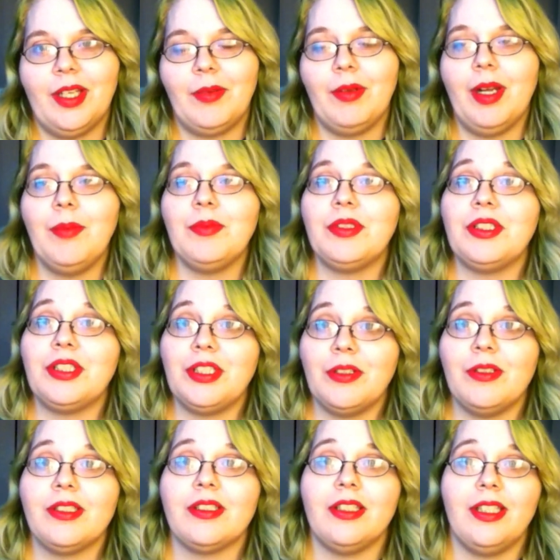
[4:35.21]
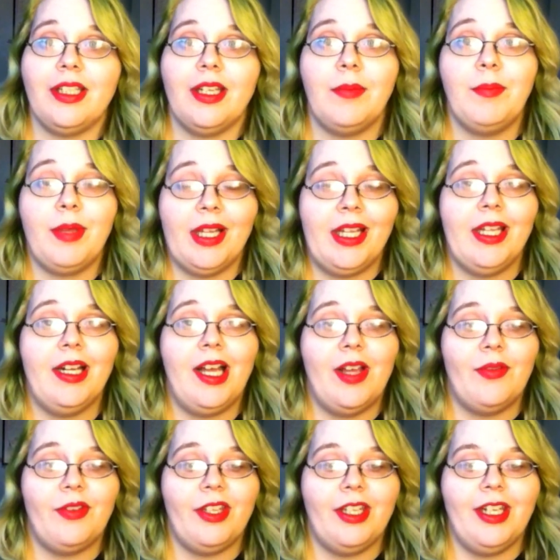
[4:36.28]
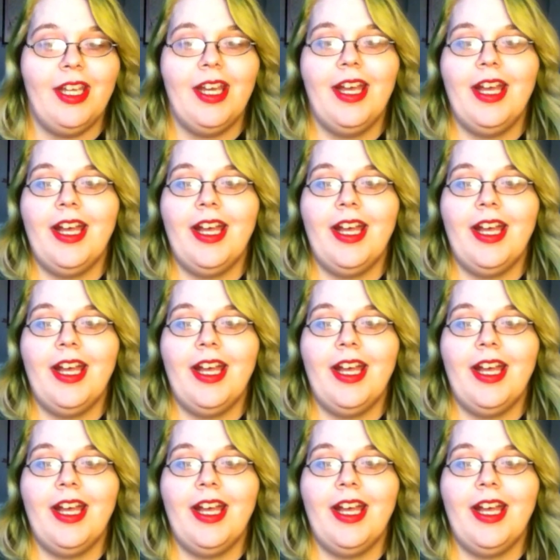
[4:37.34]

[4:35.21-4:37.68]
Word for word: Like when I'm seriously belly laughing,